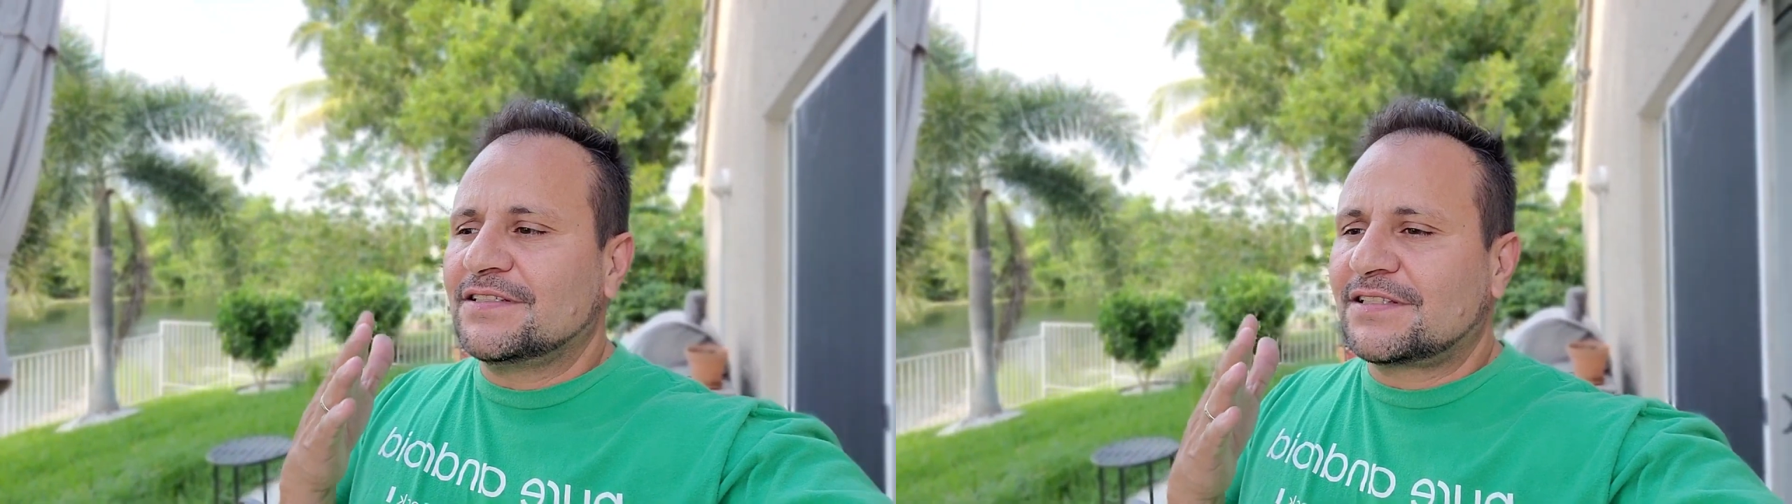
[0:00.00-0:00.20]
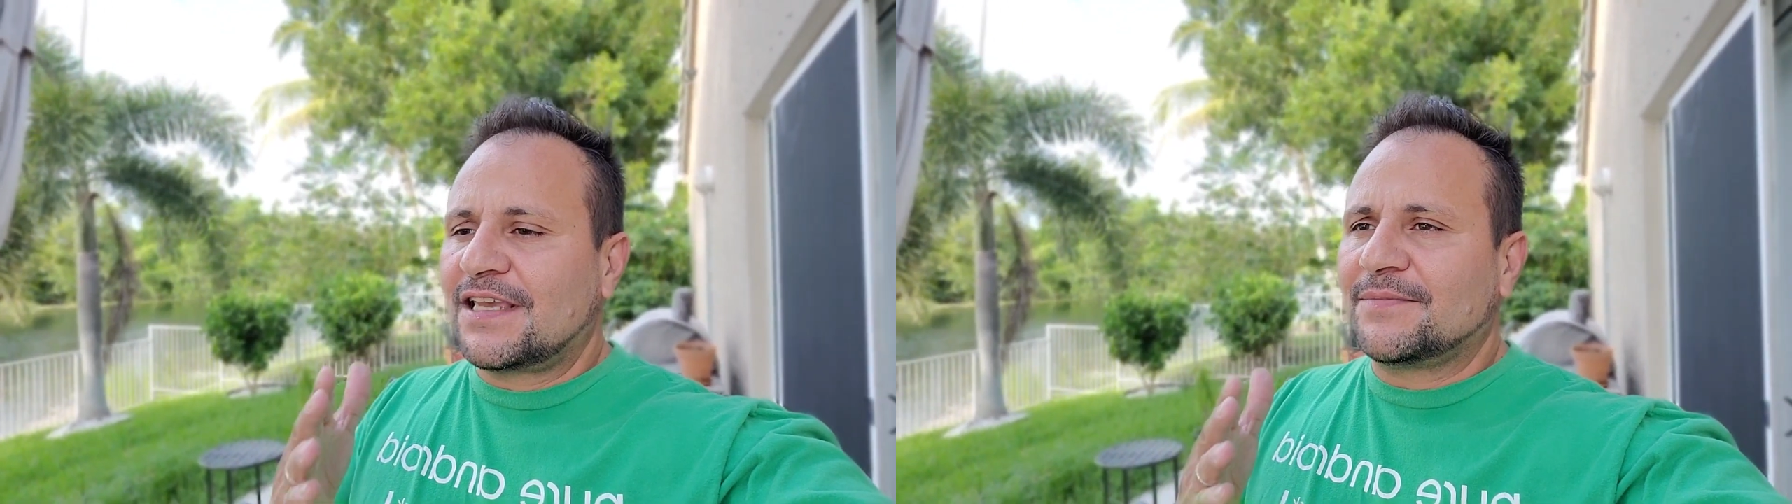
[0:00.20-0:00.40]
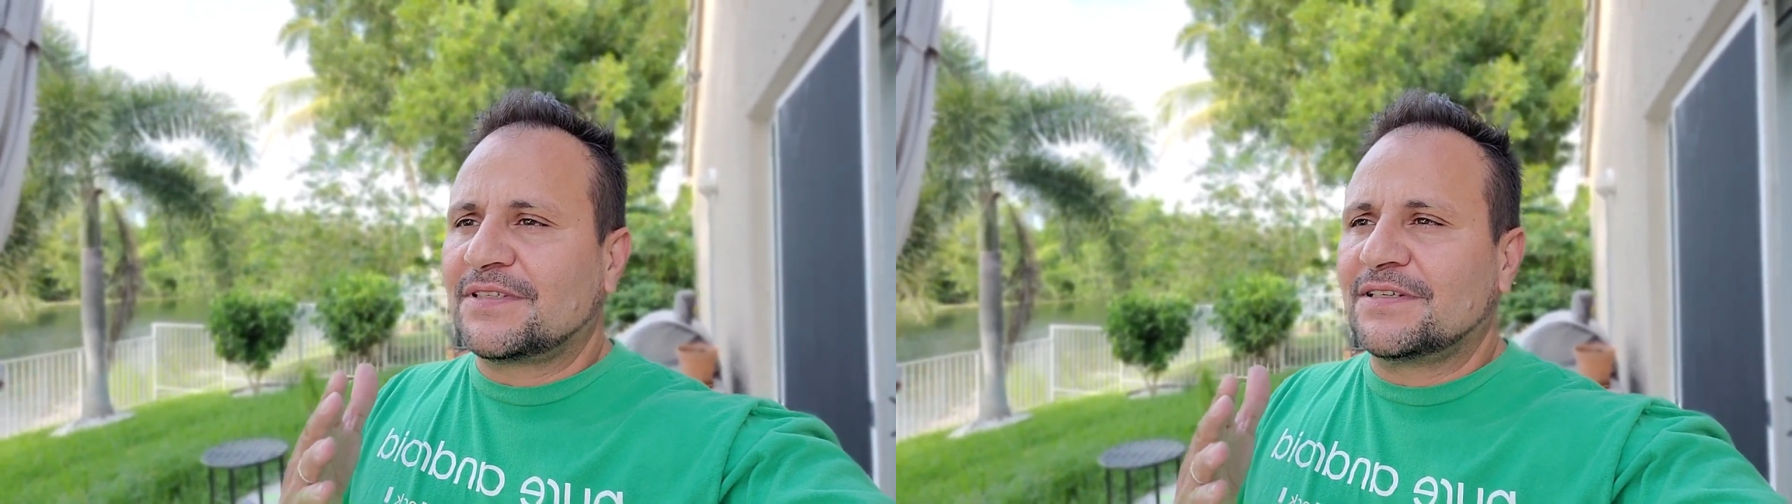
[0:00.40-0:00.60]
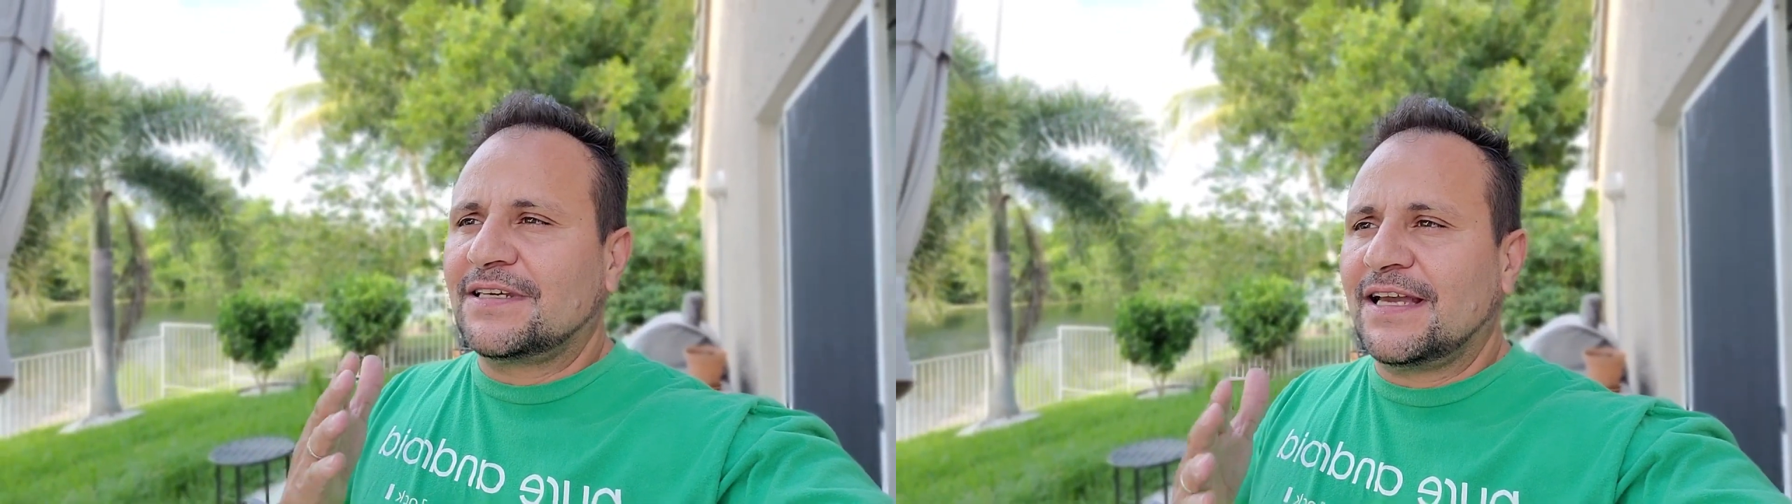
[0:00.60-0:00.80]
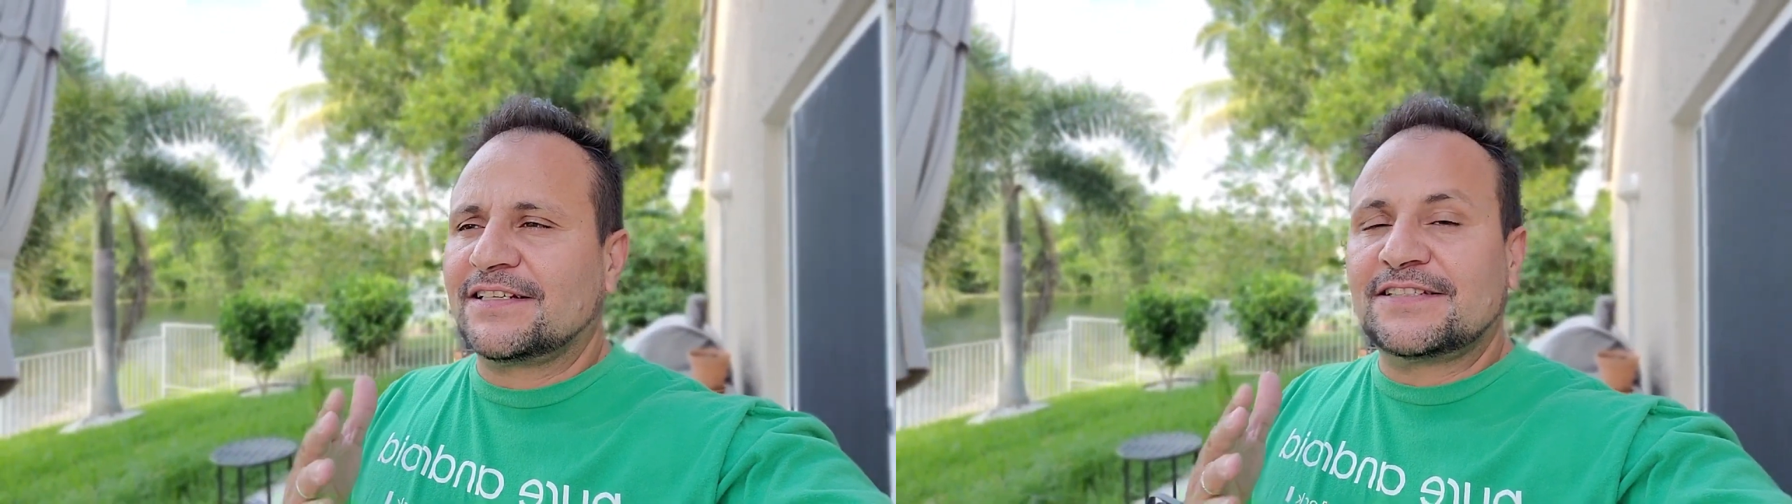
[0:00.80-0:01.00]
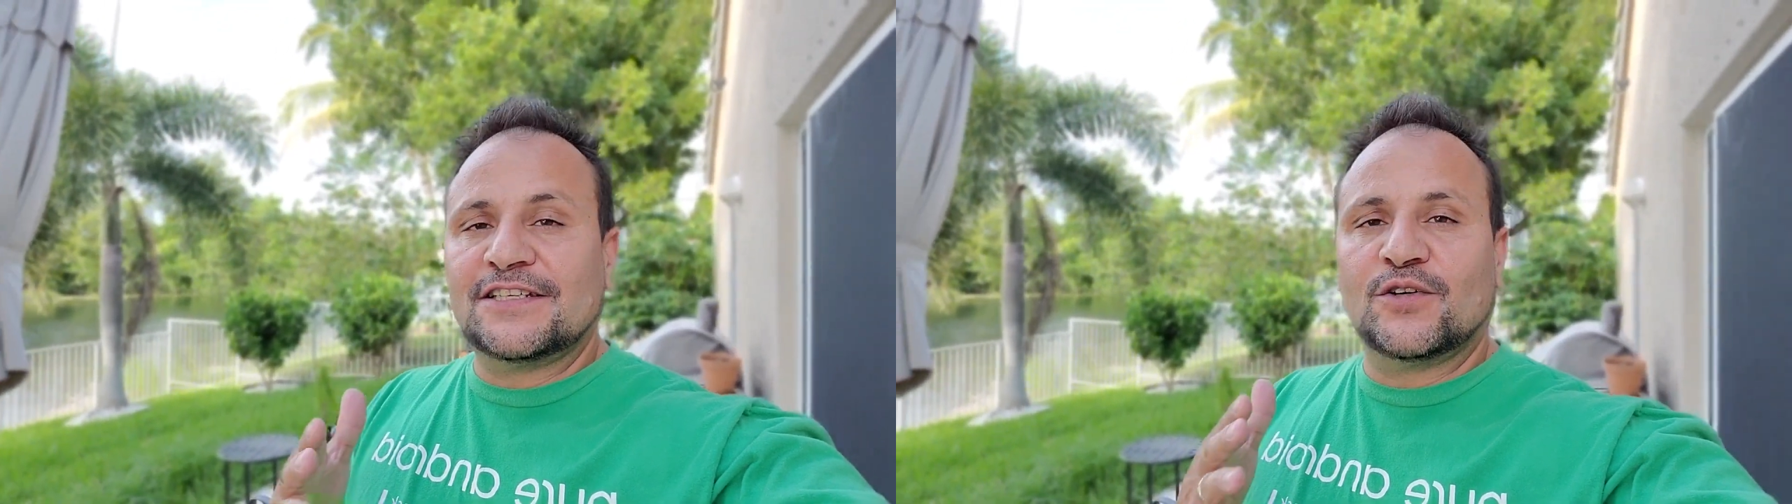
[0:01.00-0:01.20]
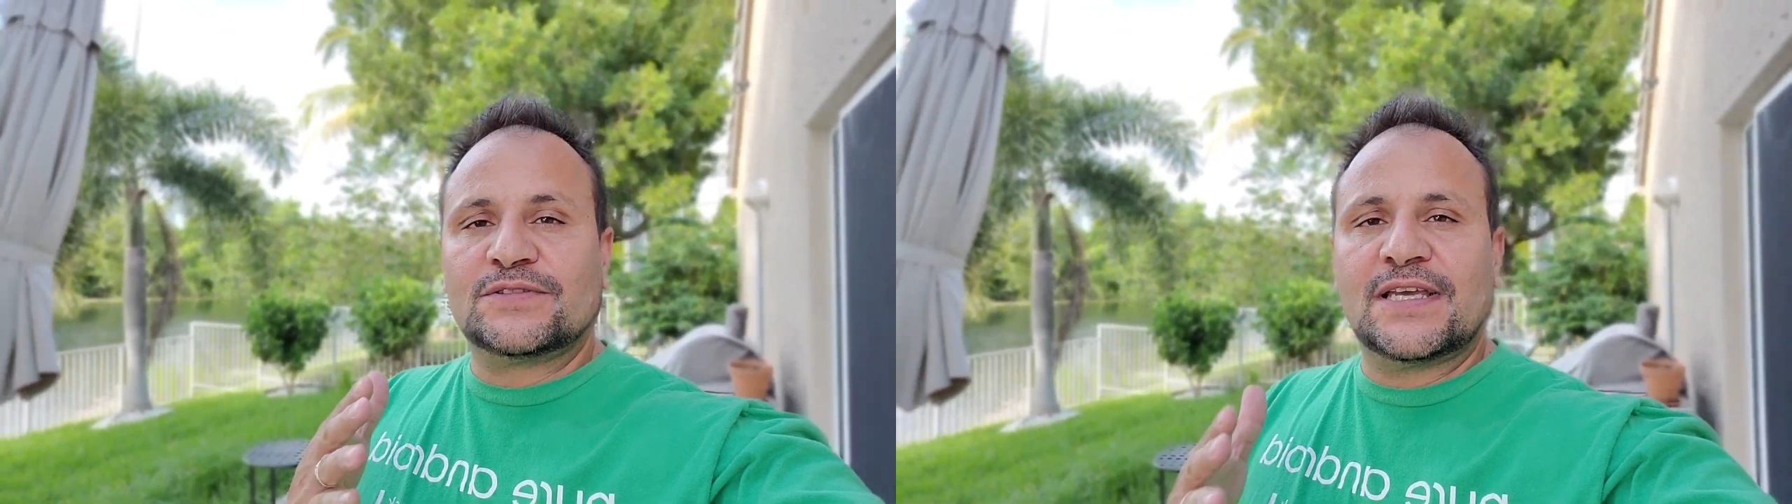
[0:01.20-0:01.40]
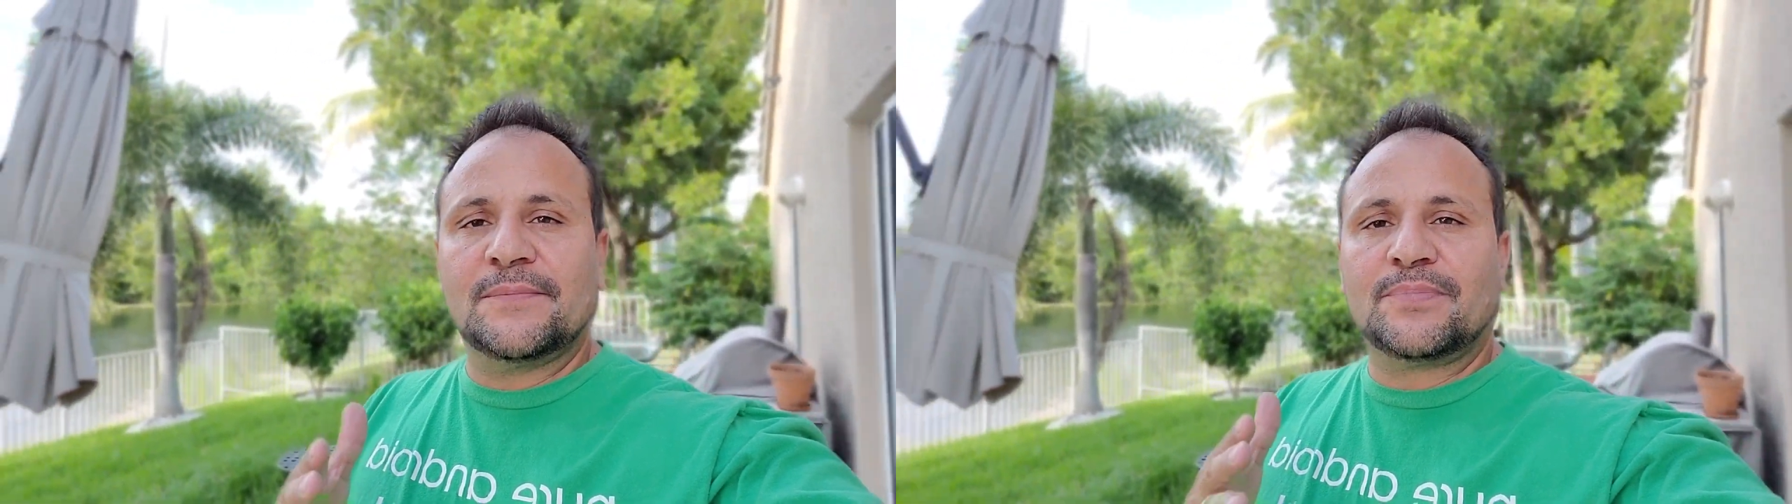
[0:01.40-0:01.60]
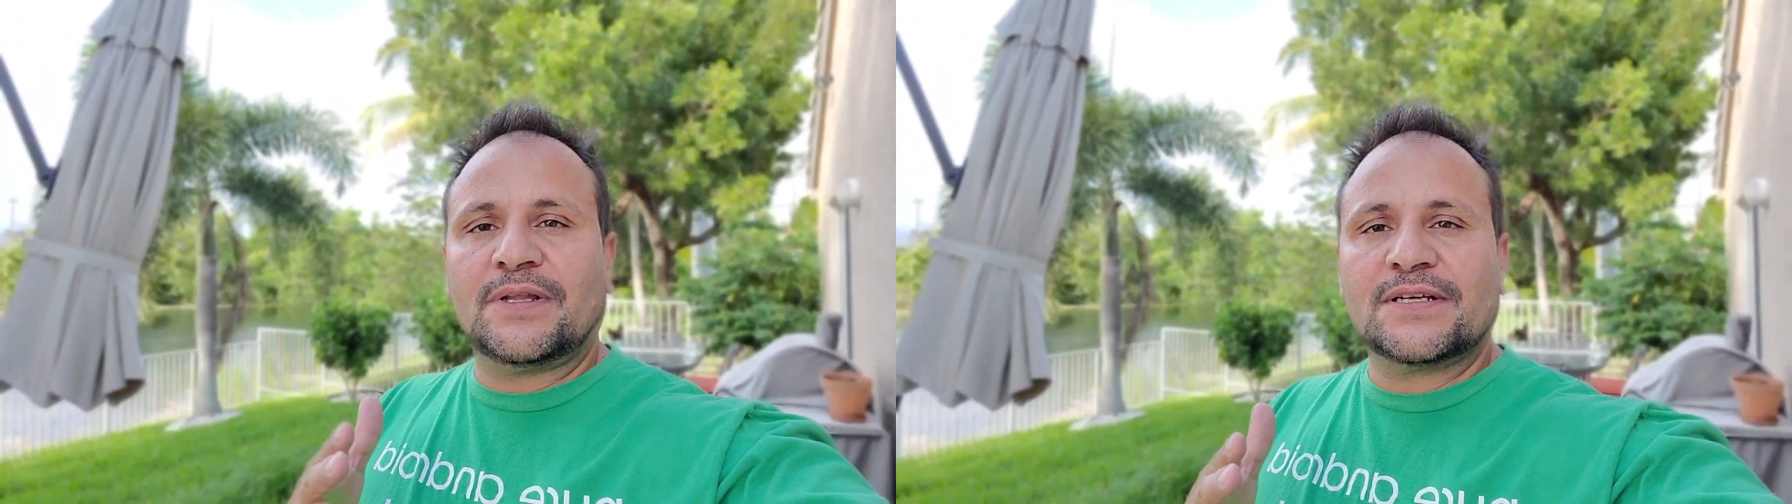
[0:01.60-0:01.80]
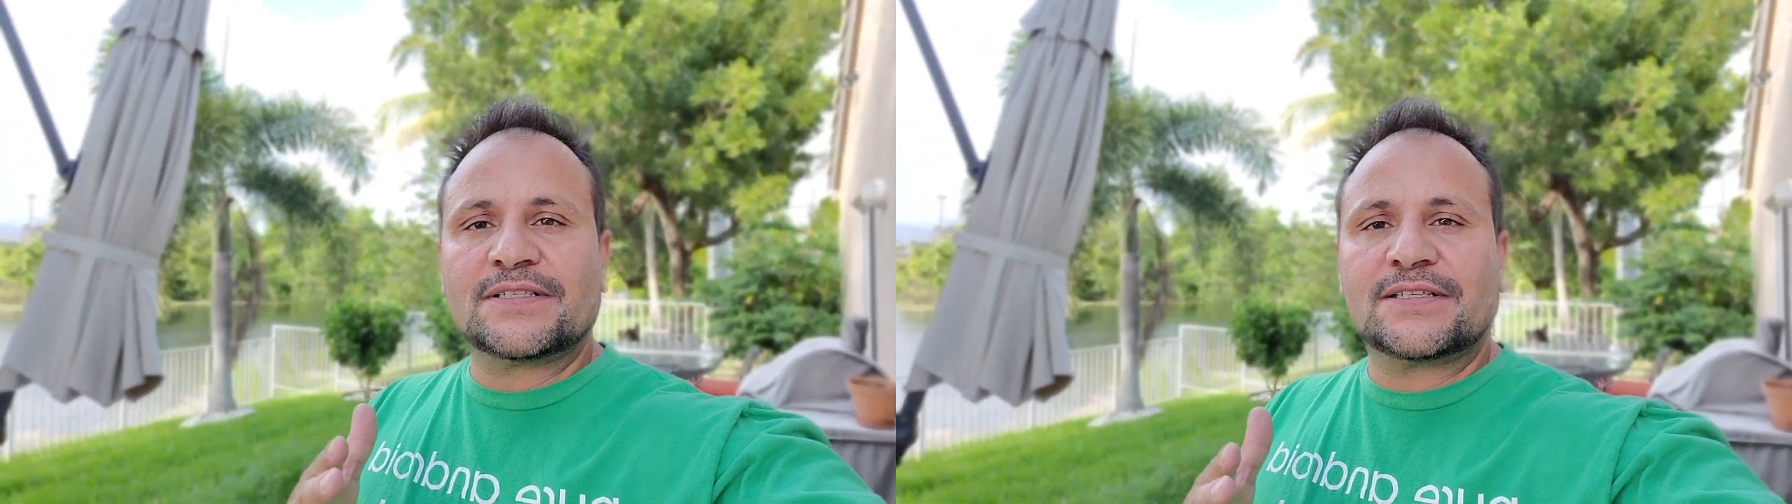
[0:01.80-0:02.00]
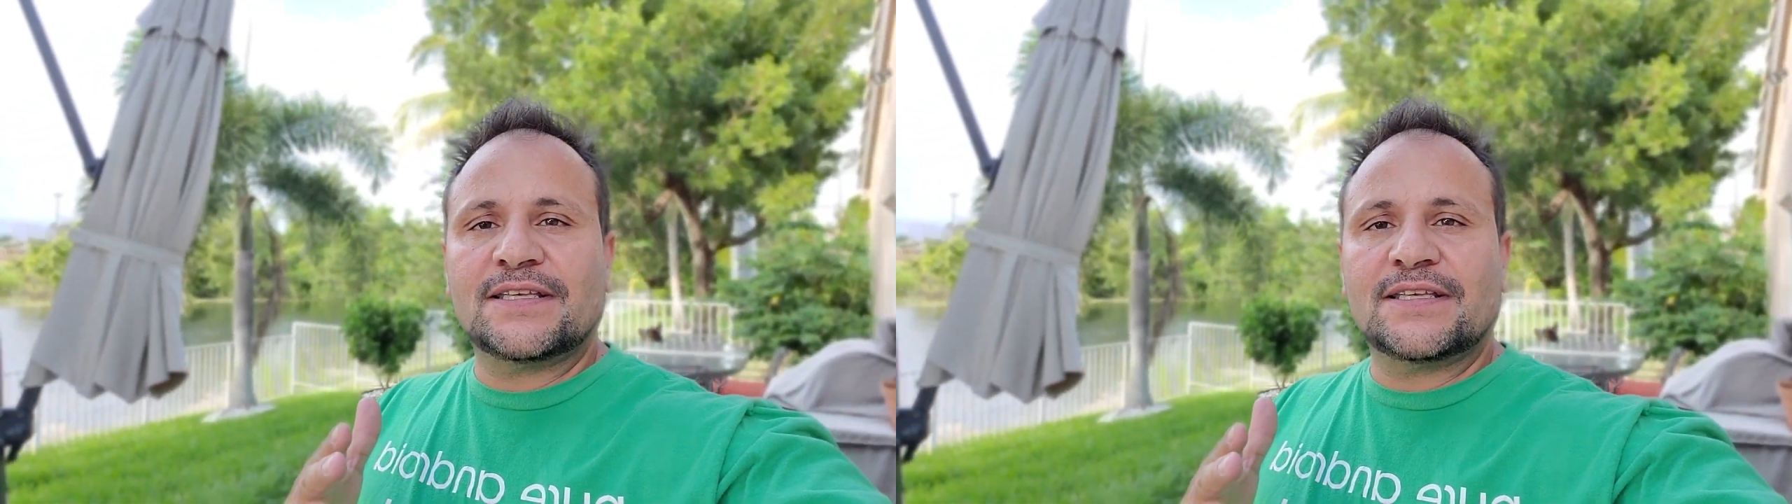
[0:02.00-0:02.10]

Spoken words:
Samsung Galaxy Note 10 Plus,